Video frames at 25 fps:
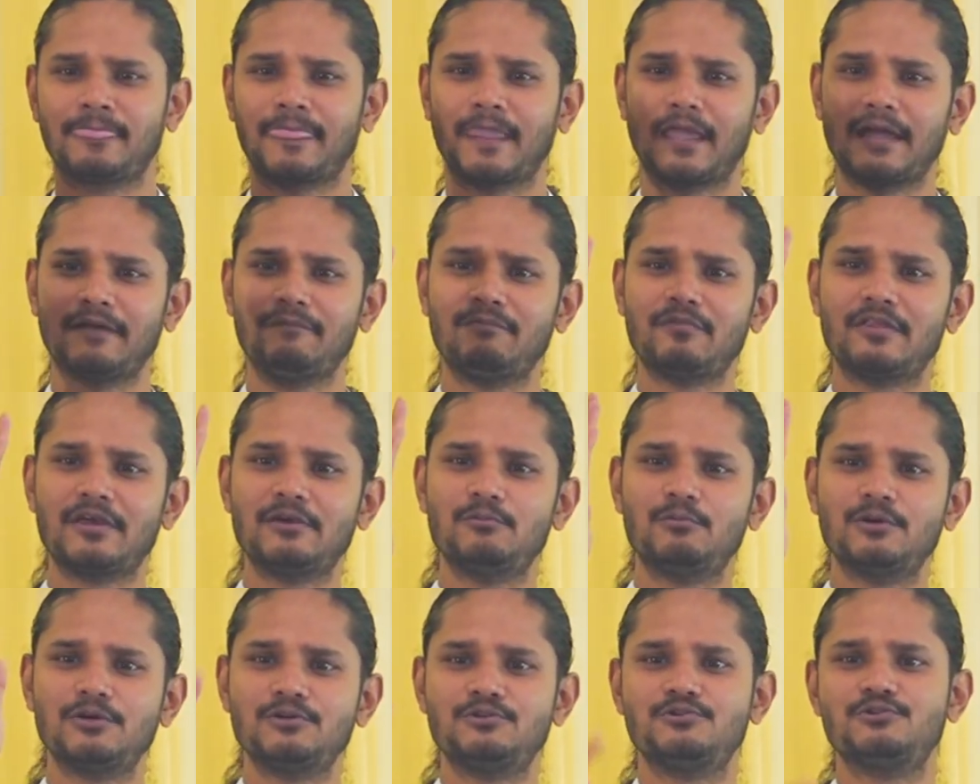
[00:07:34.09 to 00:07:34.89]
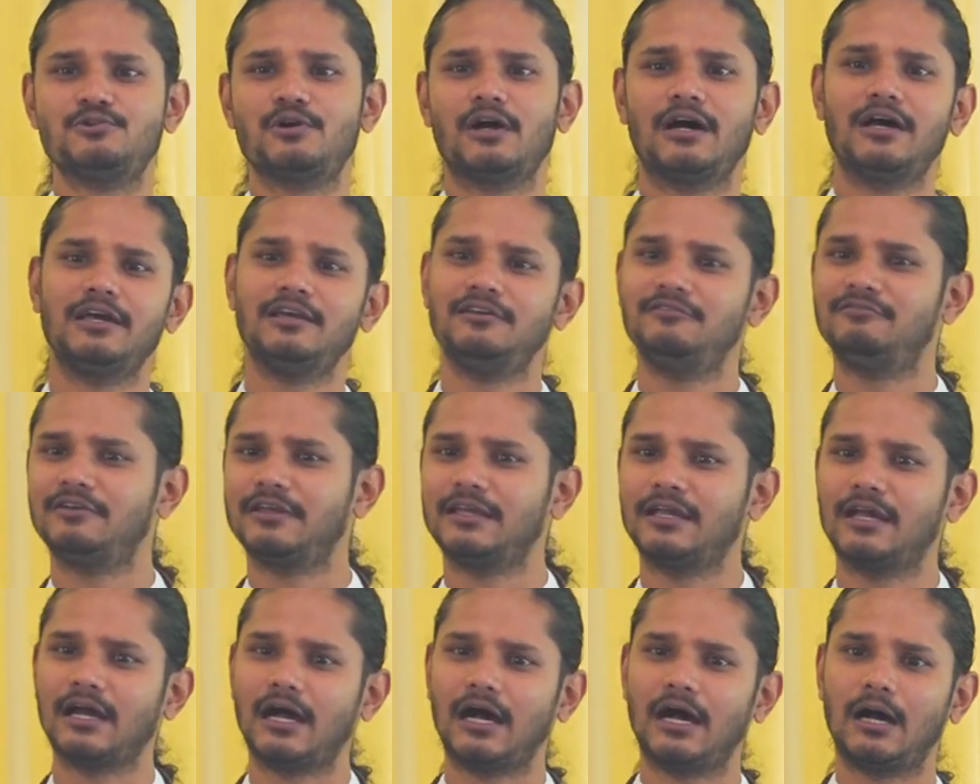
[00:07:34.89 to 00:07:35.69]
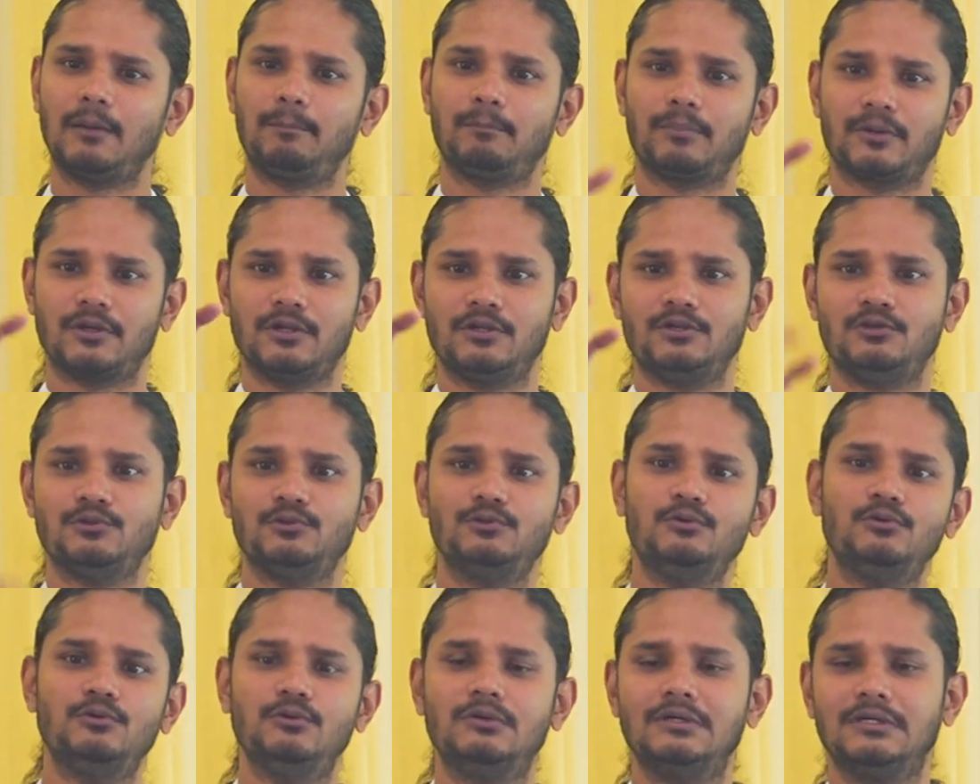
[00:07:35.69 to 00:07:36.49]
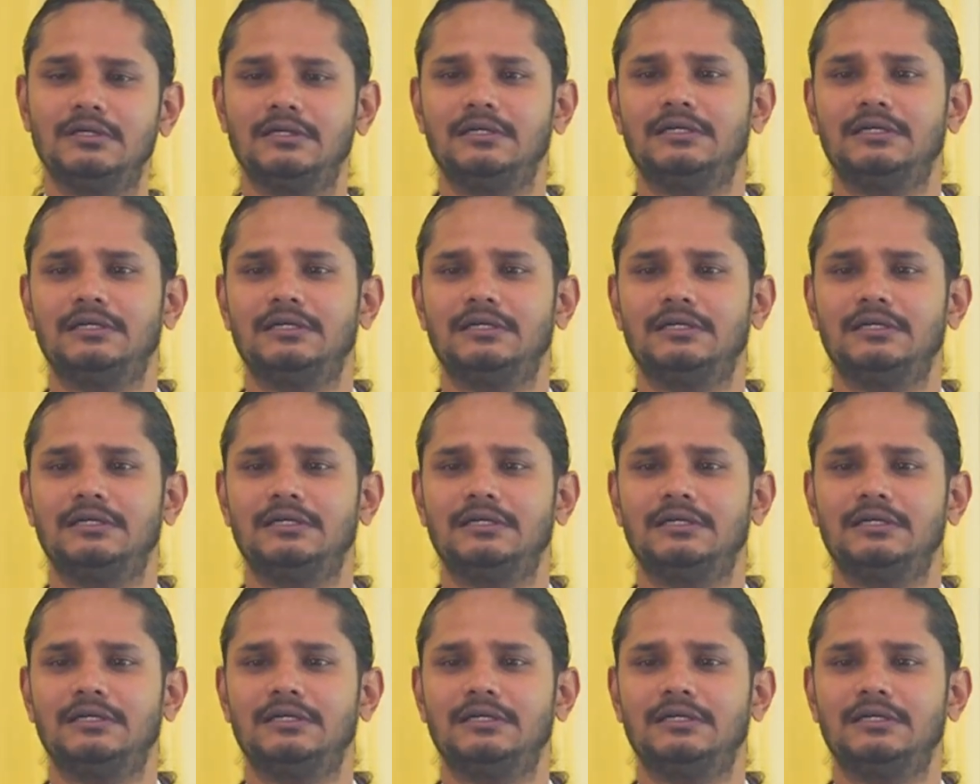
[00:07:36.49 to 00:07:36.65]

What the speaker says: and they were driving up to